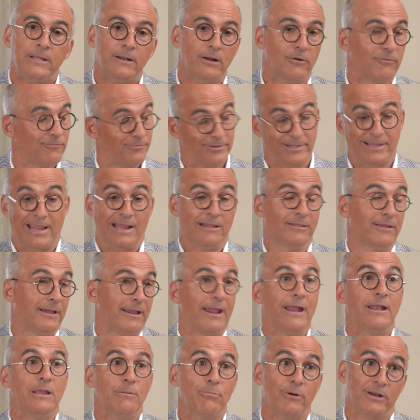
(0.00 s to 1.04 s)
Like
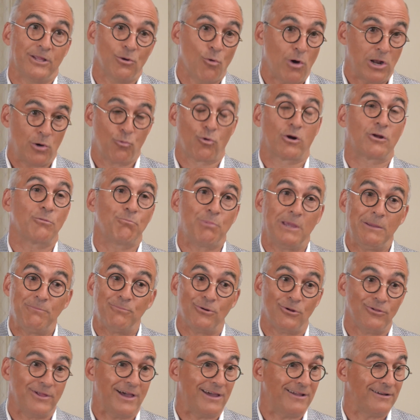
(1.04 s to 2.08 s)
anybody, you want to work with
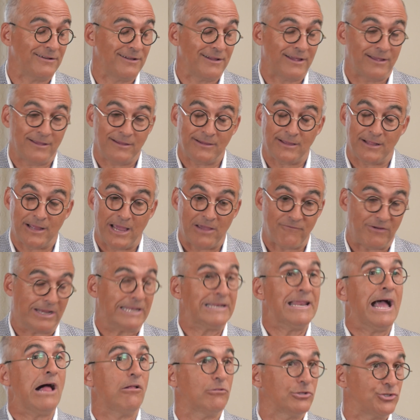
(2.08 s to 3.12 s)
people that have
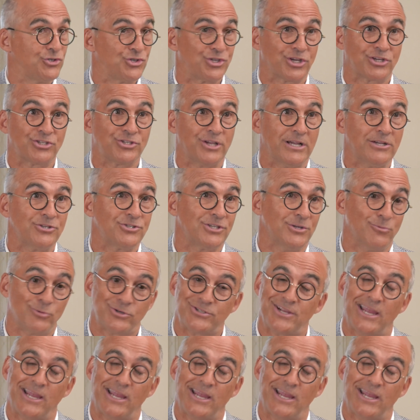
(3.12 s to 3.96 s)
acknowledged success, and we're